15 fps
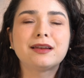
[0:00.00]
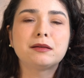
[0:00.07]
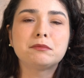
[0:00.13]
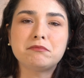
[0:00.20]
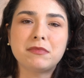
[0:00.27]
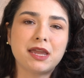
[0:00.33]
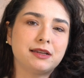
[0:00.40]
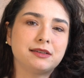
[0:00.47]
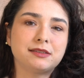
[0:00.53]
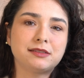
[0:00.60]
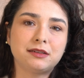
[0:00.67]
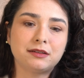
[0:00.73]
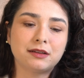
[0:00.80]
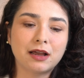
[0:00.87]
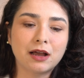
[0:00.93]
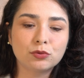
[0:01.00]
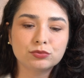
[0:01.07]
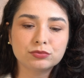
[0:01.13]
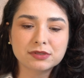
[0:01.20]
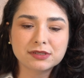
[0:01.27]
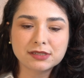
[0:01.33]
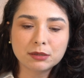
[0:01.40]
amazing how
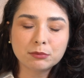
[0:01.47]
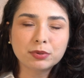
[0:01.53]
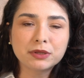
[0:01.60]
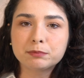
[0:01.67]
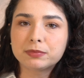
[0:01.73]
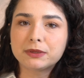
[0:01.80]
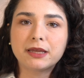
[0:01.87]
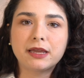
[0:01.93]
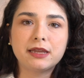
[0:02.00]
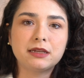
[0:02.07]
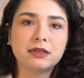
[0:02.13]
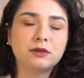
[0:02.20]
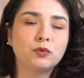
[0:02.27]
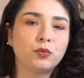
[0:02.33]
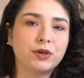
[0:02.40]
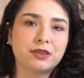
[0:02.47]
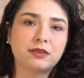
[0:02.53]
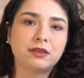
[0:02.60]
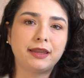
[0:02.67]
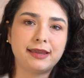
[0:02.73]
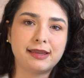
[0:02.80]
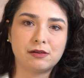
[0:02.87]
simply playing with
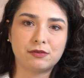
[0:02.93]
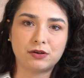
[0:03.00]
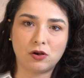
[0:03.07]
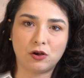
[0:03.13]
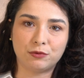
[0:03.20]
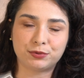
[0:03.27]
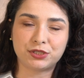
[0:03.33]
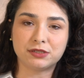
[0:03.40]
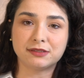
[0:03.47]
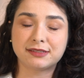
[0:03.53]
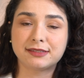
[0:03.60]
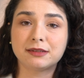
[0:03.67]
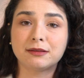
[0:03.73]
the layout options